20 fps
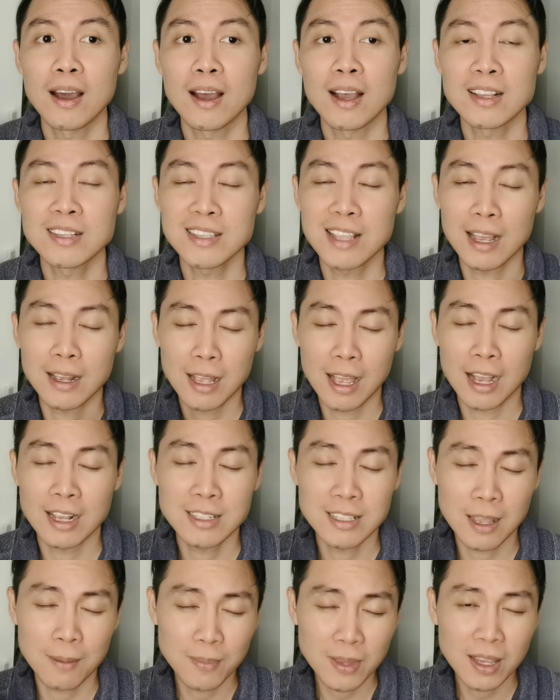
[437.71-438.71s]

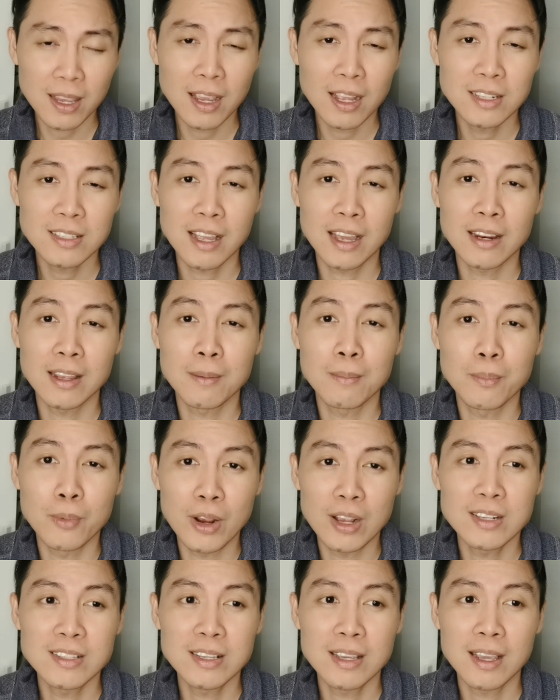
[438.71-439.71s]
accepting it and
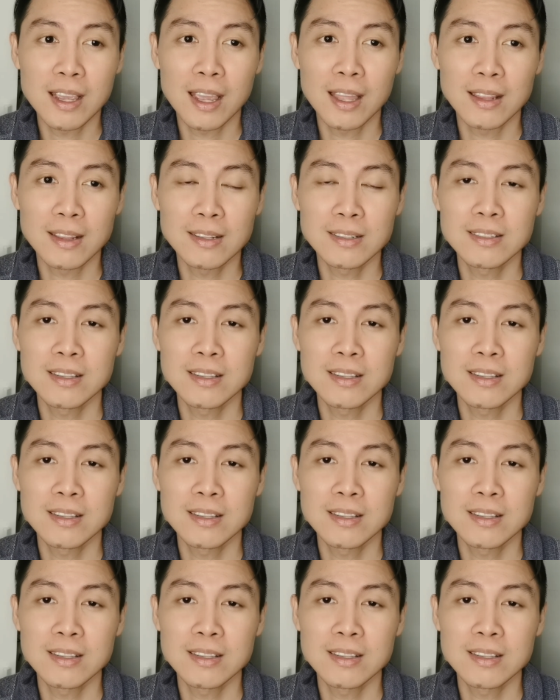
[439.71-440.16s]
embracing it.